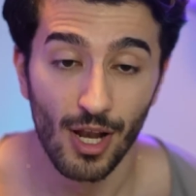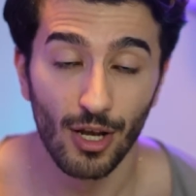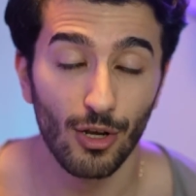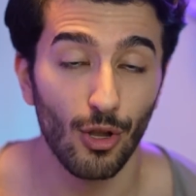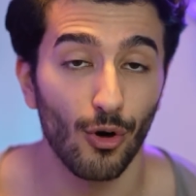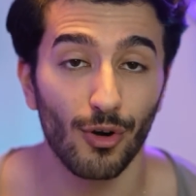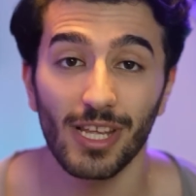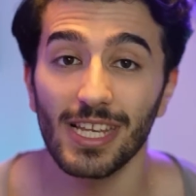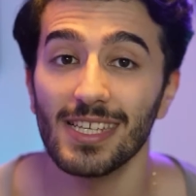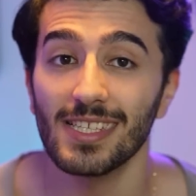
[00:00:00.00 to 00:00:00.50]

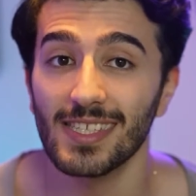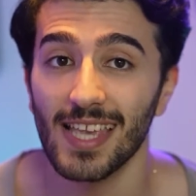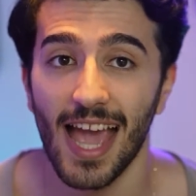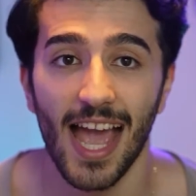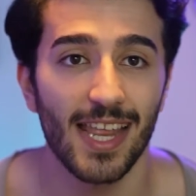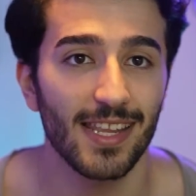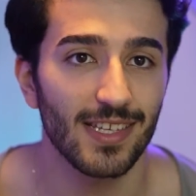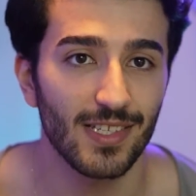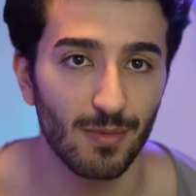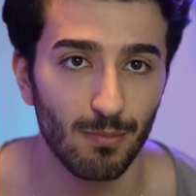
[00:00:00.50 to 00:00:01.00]
Lloris
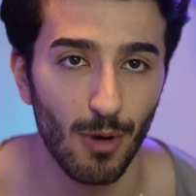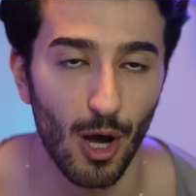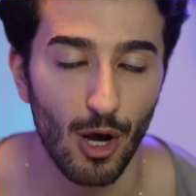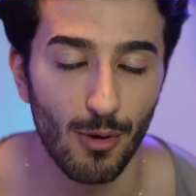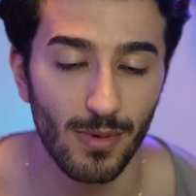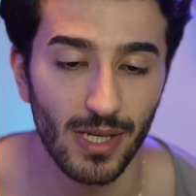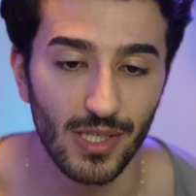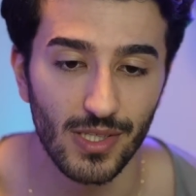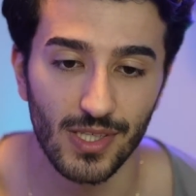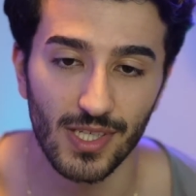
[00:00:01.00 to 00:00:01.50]
had his
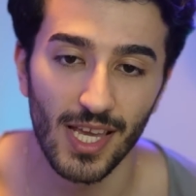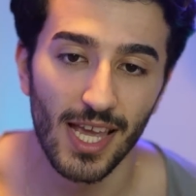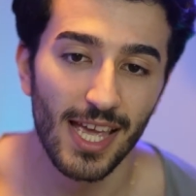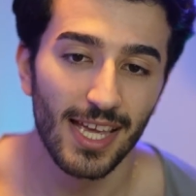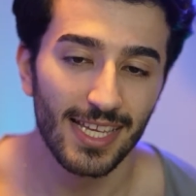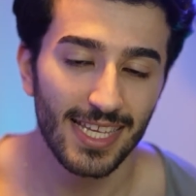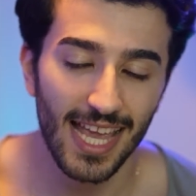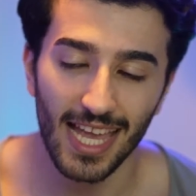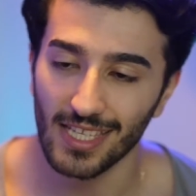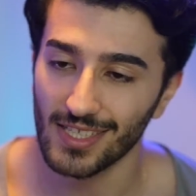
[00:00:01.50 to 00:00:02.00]
moments.
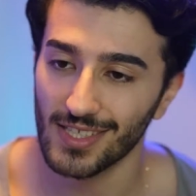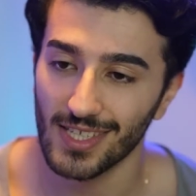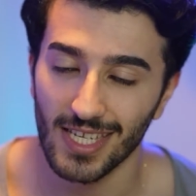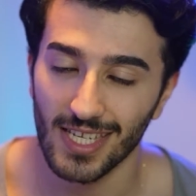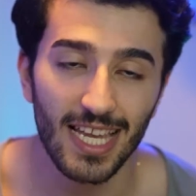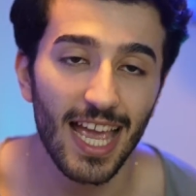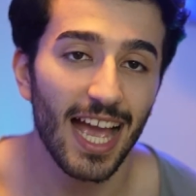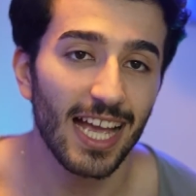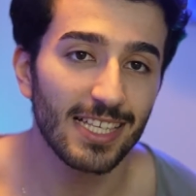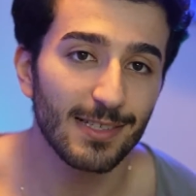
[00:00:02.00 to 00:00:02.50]
Yes,
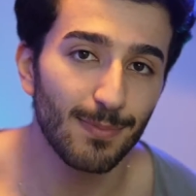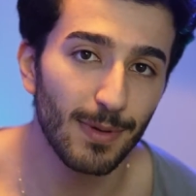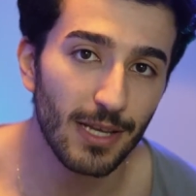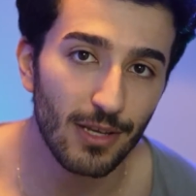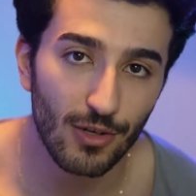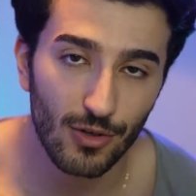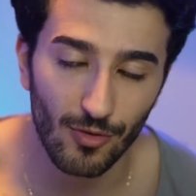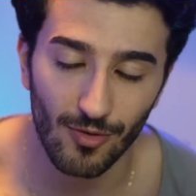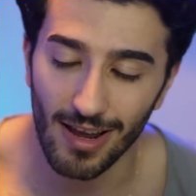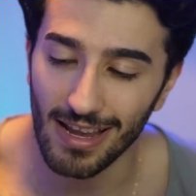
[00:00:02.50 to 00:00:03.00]
he has
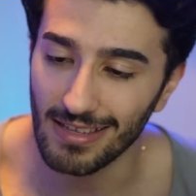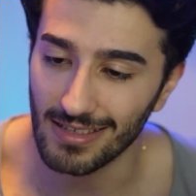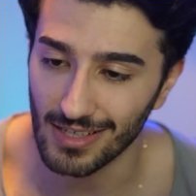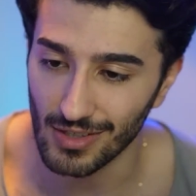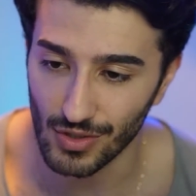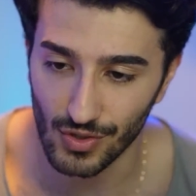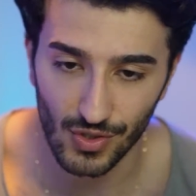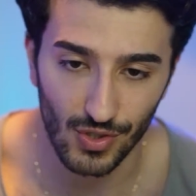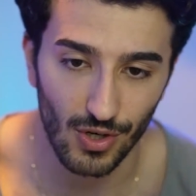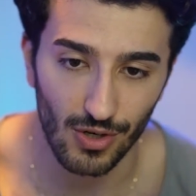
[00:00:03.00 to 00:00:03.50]
been great
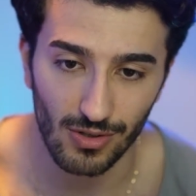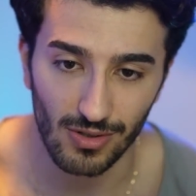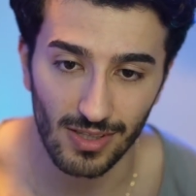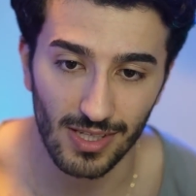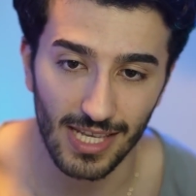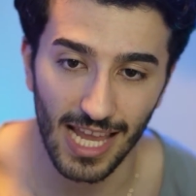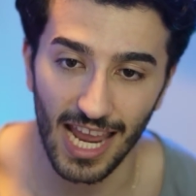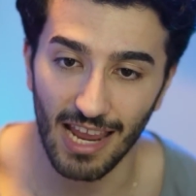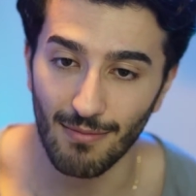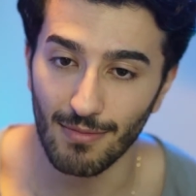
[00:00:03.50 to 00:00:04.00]
in certain
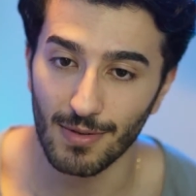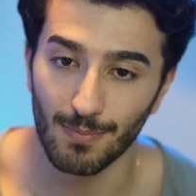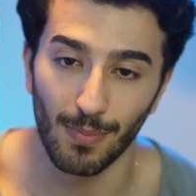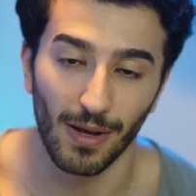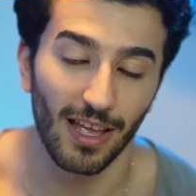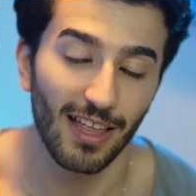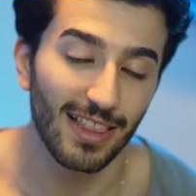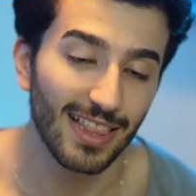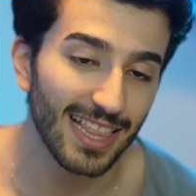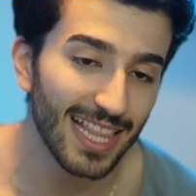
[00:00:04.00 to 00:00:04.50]
games,
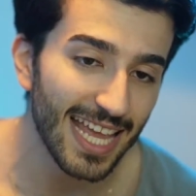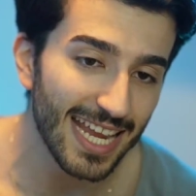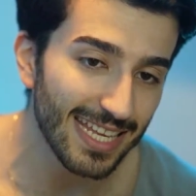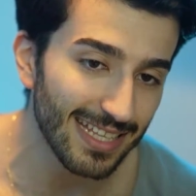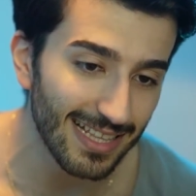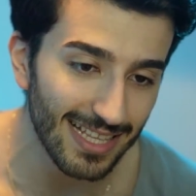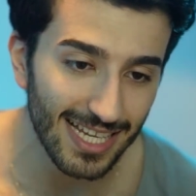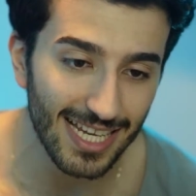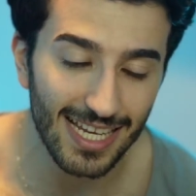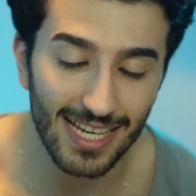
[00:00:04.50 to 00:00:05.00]
but
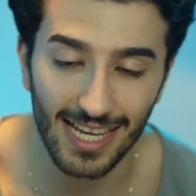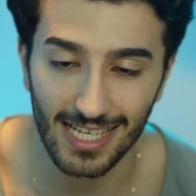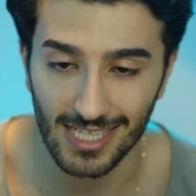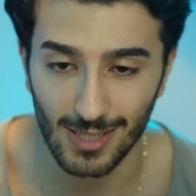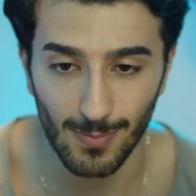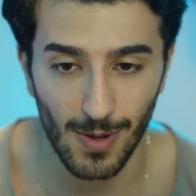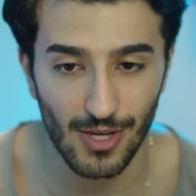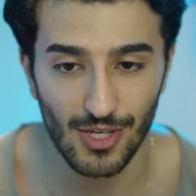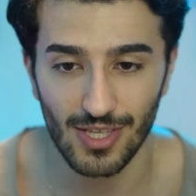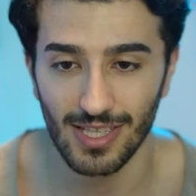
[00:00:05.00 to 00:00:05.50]
lately,
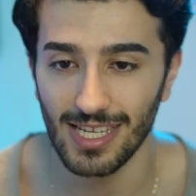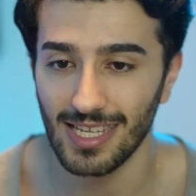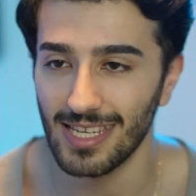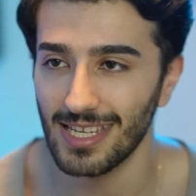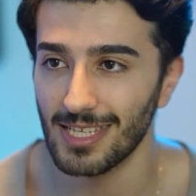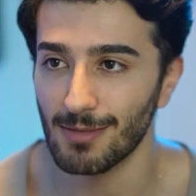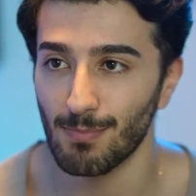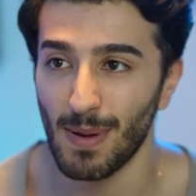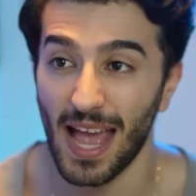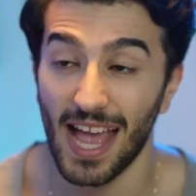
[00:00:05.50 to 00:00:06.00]
especially
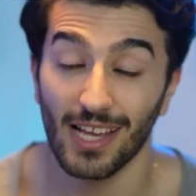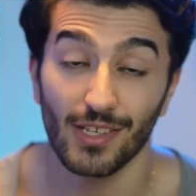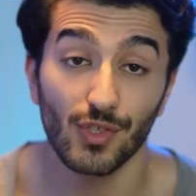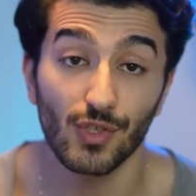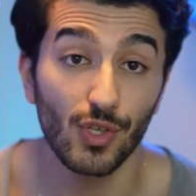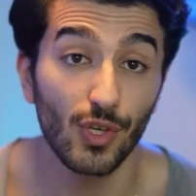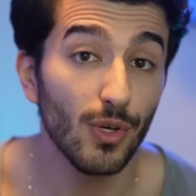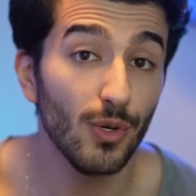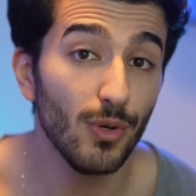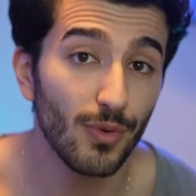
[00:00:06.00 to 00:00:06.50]
these
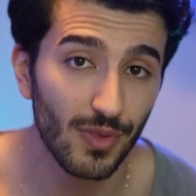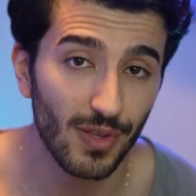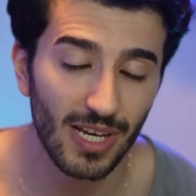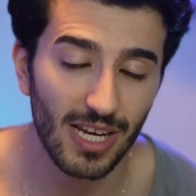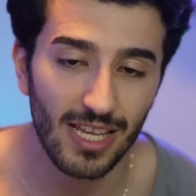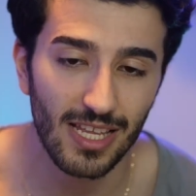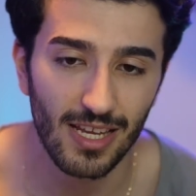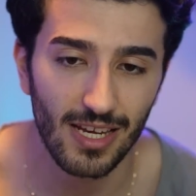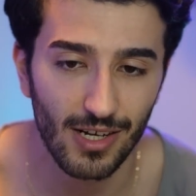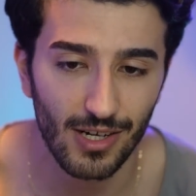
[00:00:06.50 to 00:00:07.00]
past
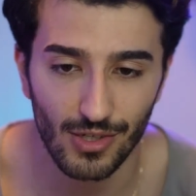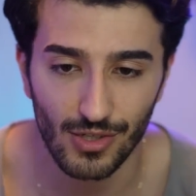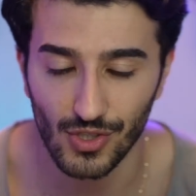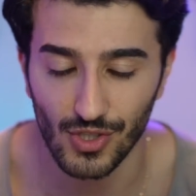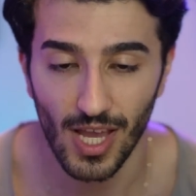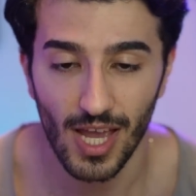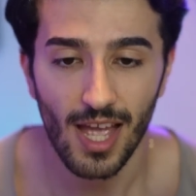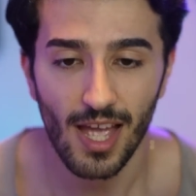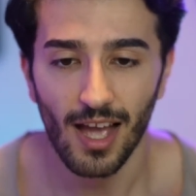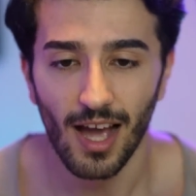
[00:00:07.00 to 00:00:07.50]
2-3
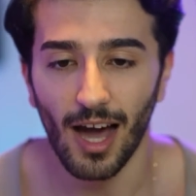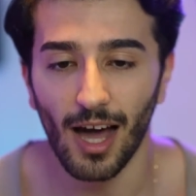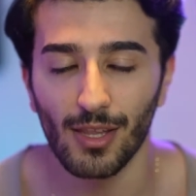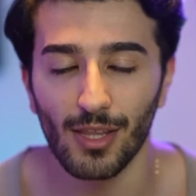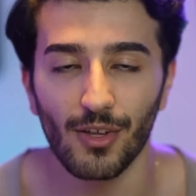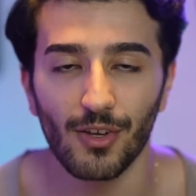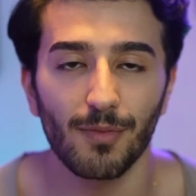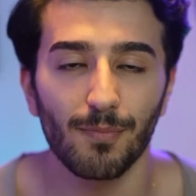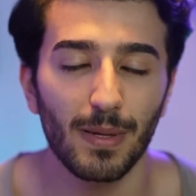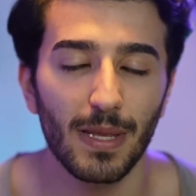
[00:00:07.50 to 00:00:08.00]
years, a
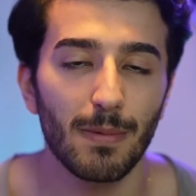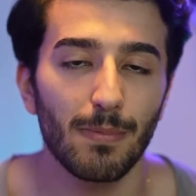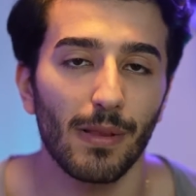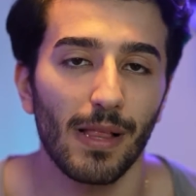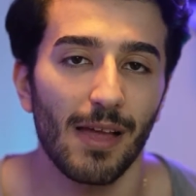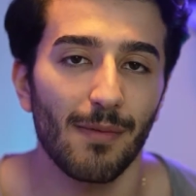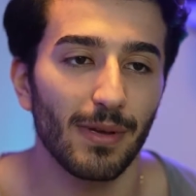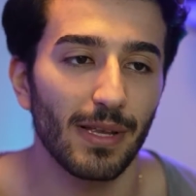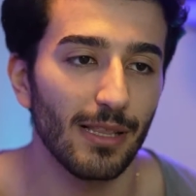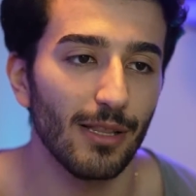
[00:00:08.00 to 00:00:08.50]
lot of people
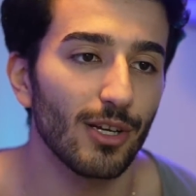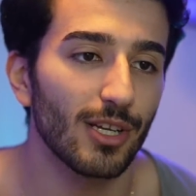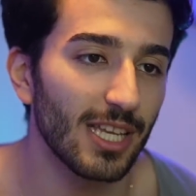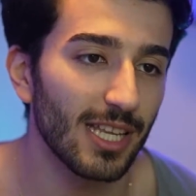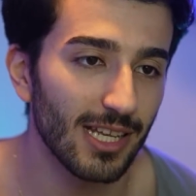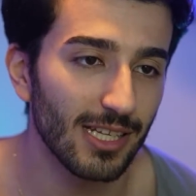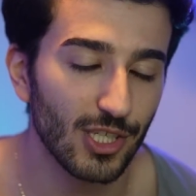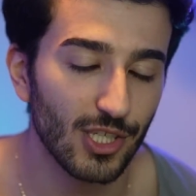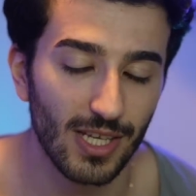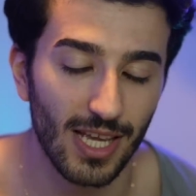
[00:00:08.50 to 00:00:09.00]
have been
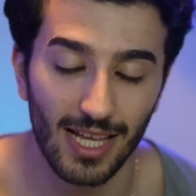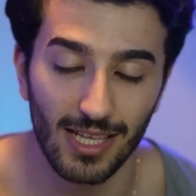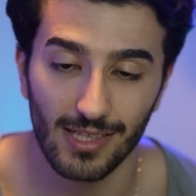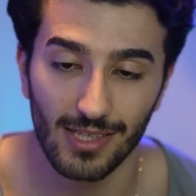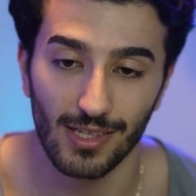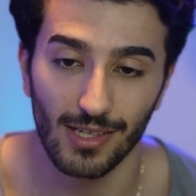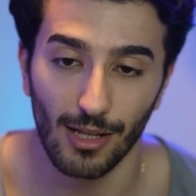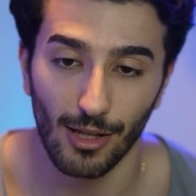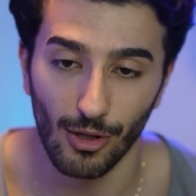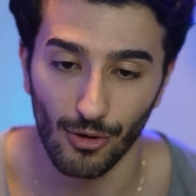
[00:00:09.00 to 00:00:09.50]
looking at
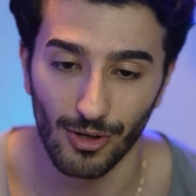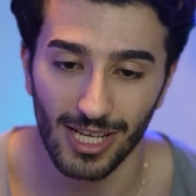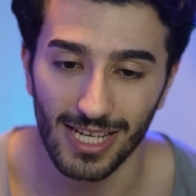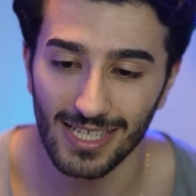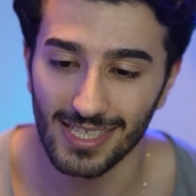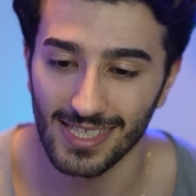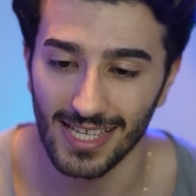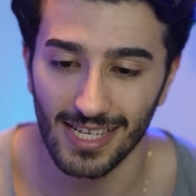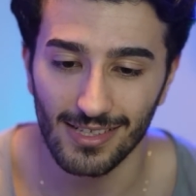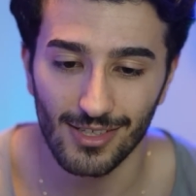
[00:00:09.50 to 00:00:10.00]

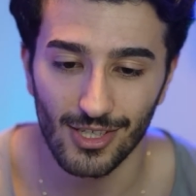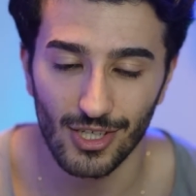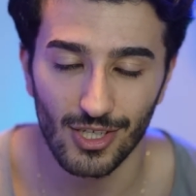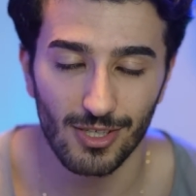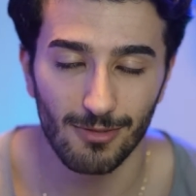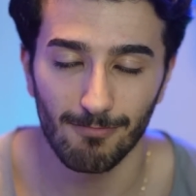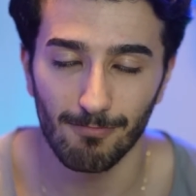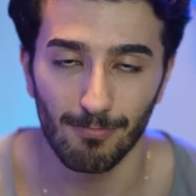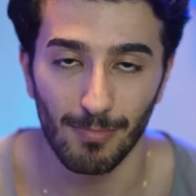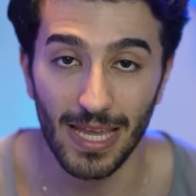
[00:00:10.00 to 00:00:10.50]
Lloris and
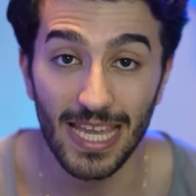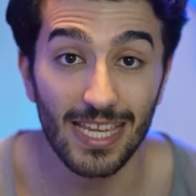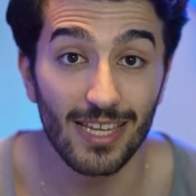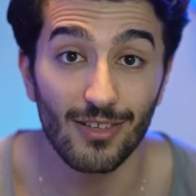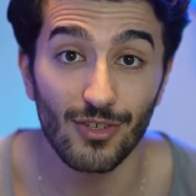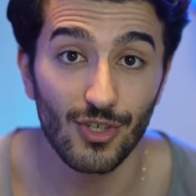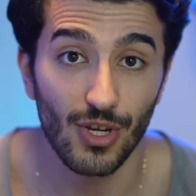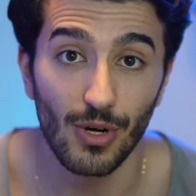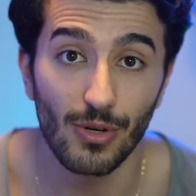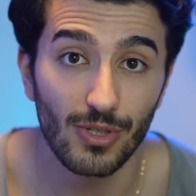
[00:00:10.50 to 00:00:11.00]
just
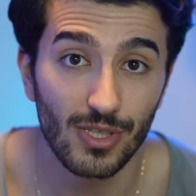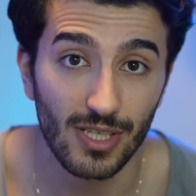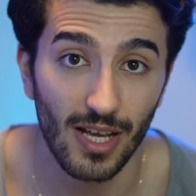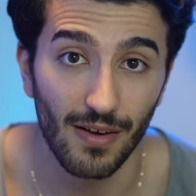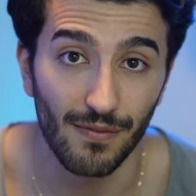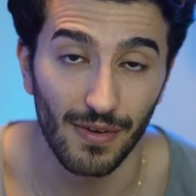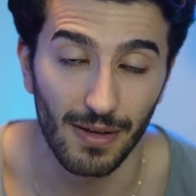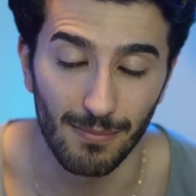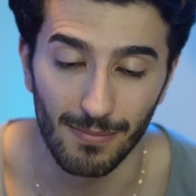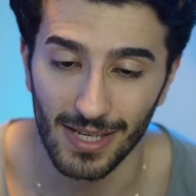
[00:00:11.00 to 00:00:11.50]
making jokes
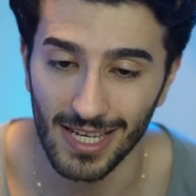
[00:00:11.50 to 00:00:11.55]
of him.